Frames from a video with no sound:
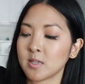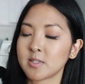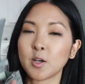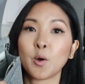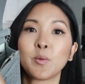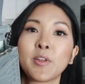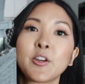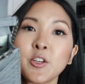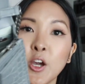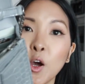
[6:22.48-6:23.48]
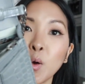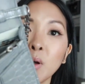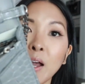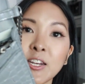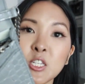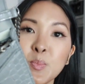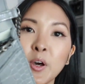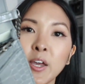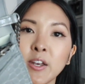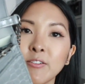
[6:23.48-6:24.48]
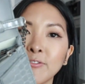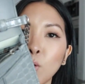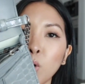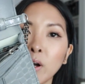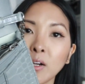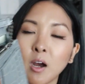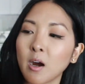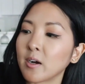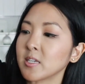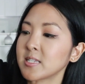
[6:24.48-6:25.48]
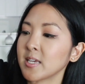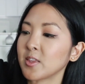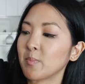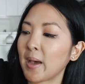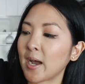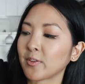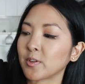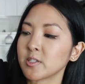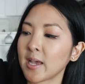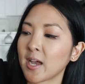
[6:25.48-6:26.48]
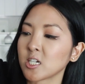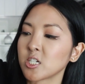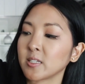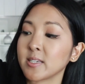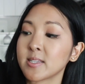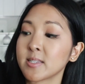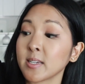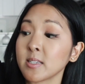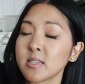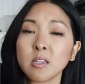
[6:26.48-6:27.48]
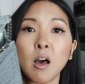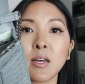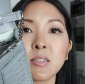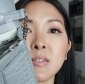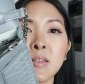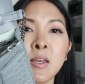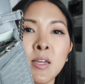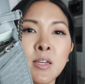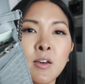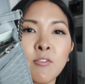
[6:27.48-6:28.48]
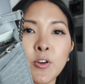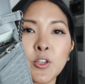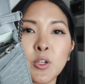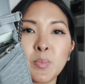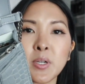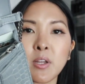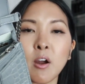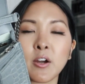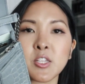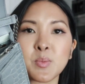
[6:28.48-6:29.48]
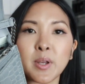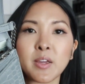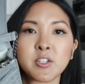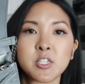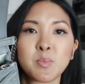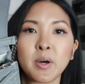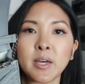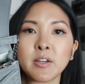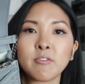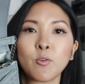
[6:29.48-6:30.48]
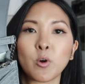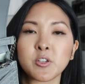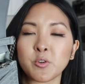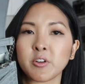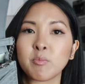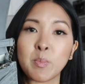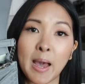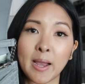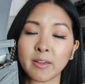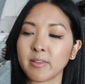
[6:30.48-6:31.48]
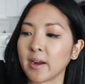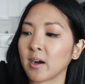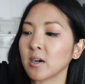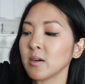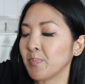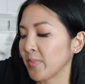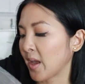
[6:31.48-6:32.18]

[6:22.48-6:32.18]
So there you go. I just put 4 cards in the back. There's actually 6 slots for you to put cards, but I just put 4 sort of back there.